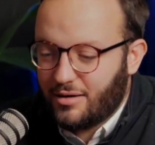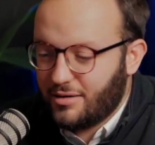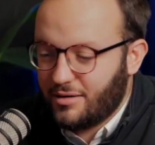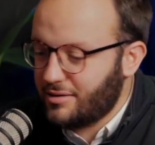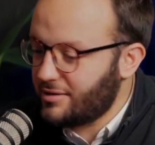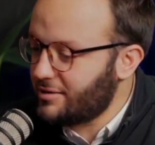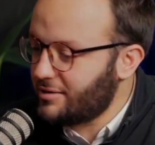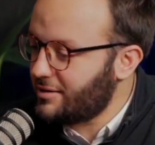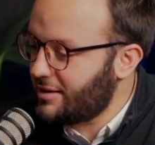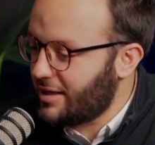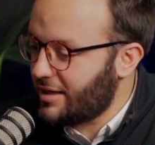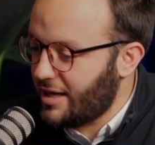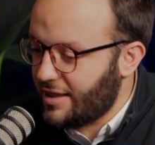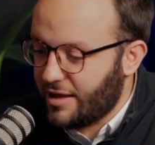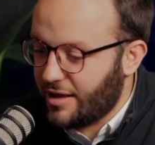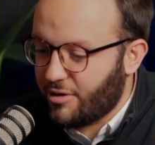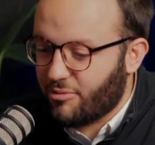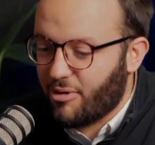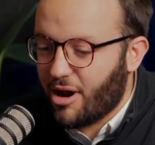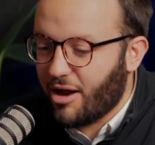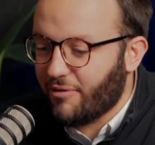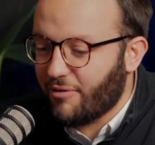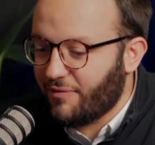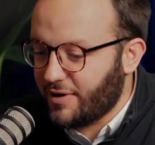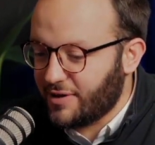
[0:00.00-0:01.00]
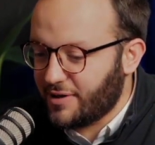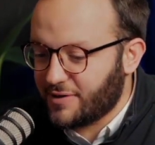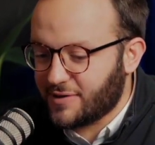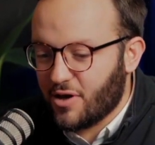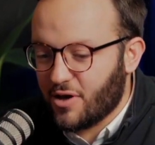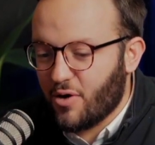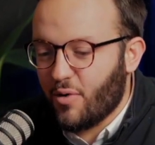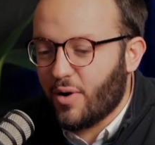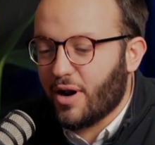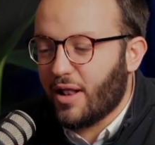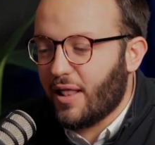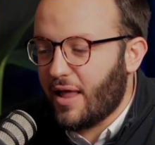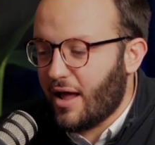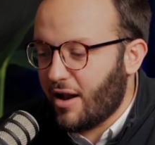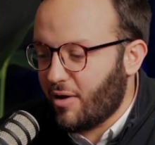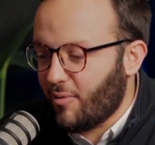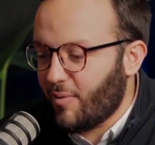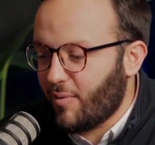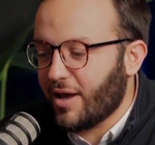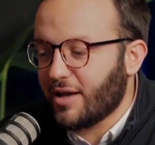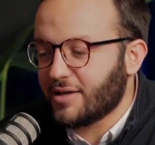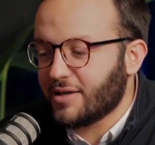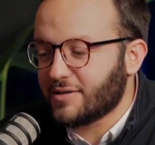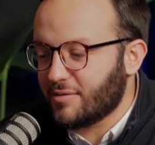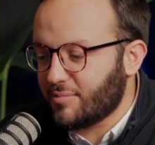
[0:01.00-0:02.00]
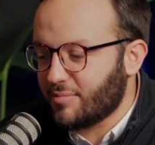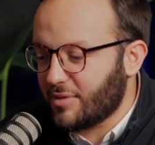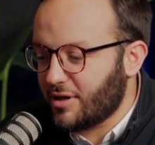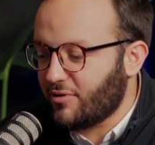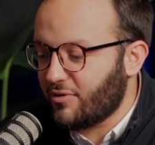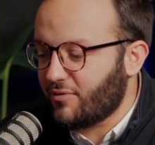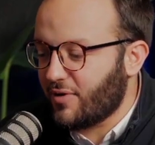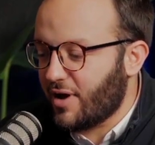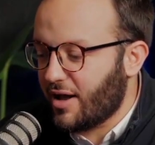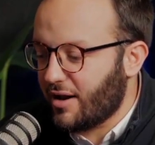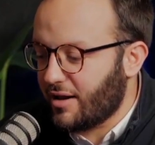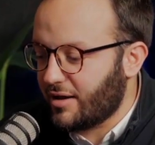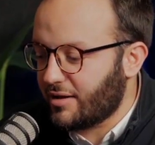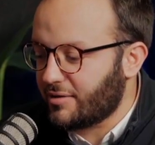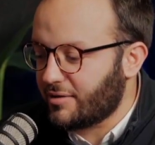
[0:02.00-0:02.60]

I think rightfully so in a lot of ways. I mean, you've got to,